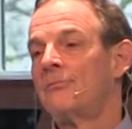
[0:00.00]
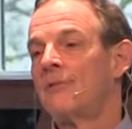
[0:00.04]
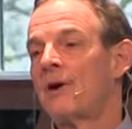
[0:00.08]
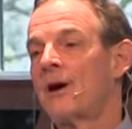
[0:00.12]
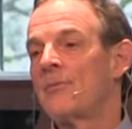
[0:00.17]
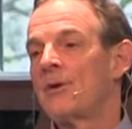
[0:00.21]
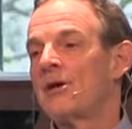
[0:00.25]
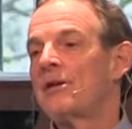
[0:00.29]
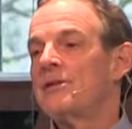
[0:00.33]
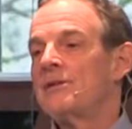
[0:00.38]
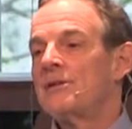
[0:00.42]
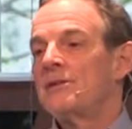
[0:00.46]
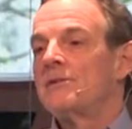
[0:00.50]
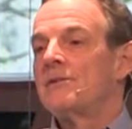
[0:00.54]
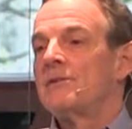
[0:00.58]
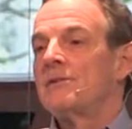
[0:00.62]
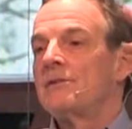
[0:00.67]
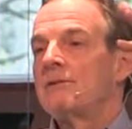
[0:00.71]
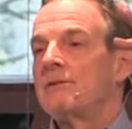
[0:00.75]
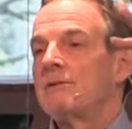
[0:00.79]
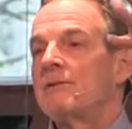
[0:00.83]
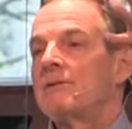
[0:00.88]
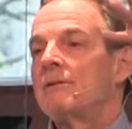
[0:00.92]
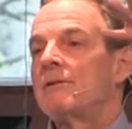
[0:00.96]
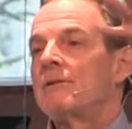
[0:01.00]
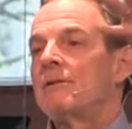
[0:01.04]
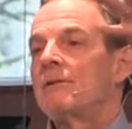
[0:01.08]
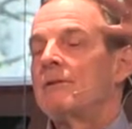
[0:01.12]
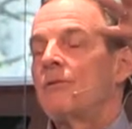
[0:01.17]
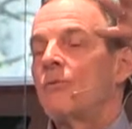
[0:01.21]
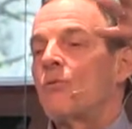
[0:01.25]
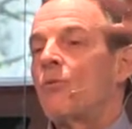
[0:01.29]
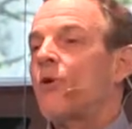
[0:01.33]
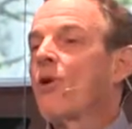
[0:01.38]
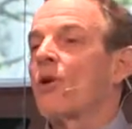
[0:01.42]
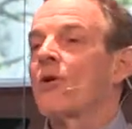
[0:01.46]
I mean,
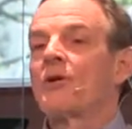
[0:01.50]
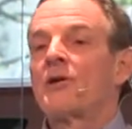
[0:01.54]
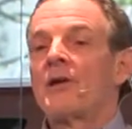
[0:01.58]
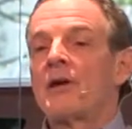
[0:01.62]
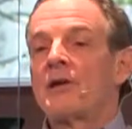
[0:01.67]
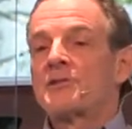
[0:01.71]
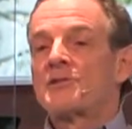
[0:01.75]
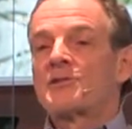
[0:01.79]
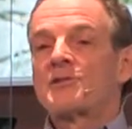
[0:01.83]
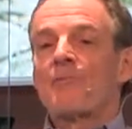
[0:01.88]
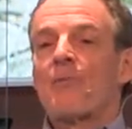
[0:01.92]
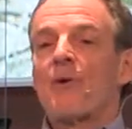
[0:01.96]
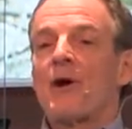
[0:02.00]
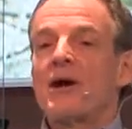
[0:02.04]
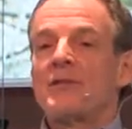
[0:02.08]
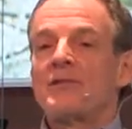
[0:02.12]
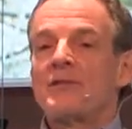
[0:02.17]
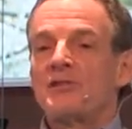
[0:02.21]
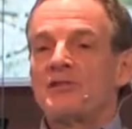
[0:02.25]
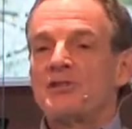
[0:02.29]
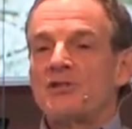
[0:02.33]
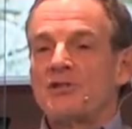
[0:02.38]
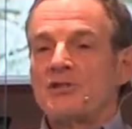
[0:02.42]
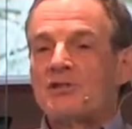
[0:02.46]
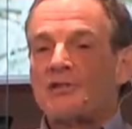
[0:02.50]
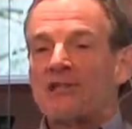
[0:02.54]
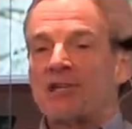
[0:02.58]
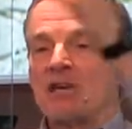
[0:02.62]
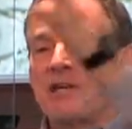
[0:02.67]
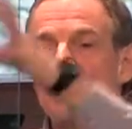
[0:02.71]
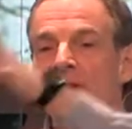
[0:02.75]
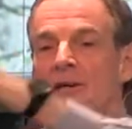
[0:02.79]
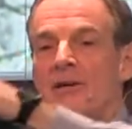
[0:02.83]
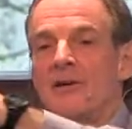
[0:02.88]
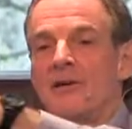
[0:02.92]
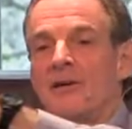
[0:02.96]
word had spread that Jesus
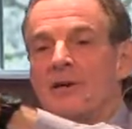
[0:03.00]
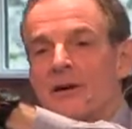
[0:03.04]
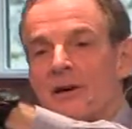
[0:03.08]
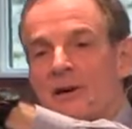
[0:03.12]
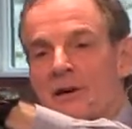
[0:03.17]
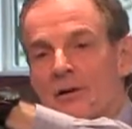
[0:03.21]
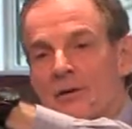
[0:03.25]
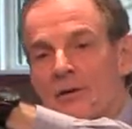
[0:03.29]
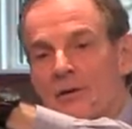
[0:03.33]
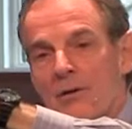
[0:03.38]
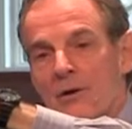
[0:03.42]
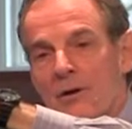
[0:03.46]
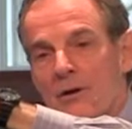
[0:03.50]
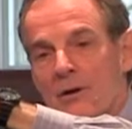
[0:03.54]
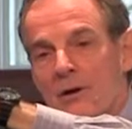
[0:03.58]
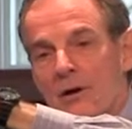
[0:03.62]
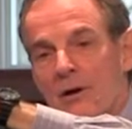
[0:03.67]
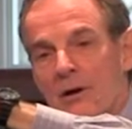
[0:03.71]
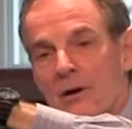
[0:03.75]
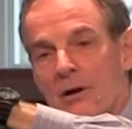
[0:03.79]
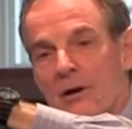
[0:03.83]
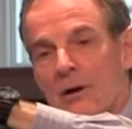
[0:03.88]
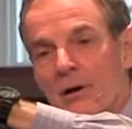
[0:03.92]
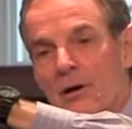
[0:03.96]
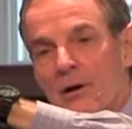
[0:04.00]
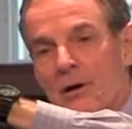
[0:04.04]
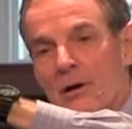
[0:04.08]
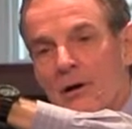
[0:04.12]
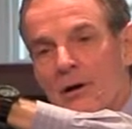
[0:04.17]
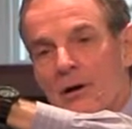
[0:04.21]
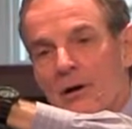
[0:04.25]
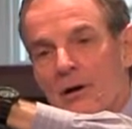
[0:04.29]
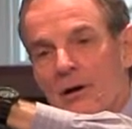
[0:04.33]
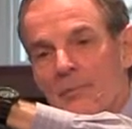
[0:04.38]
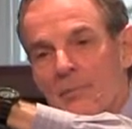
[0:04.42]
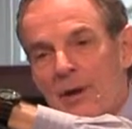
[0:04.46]
healed a,
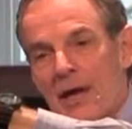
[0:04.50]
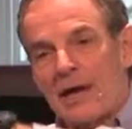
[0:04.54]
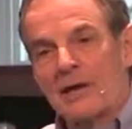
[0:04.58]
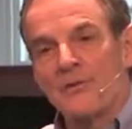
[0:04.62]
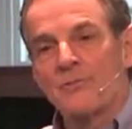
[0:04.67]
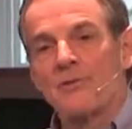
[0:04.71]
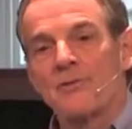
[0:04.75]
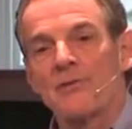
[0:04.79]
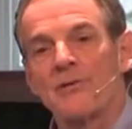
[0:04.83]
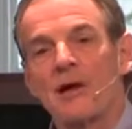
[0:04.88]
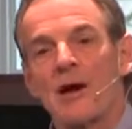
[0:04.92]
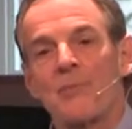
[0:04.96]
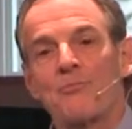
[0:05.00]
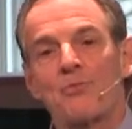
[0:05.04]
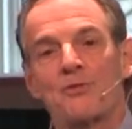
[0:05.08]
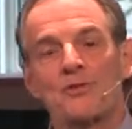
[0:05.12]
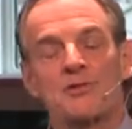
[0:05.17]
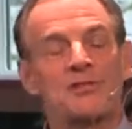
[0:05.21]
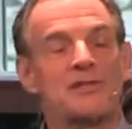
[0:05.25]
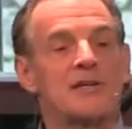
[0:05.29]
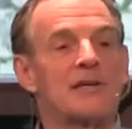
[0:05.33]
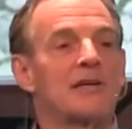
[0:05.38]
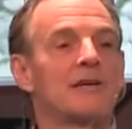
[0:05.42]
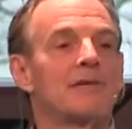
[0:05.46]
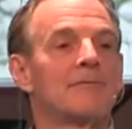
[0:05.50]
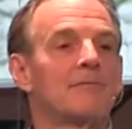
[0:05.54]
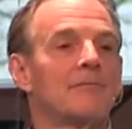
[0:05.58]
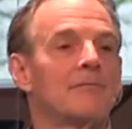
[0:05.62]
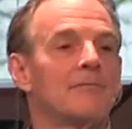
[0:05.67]
a man with leprosy.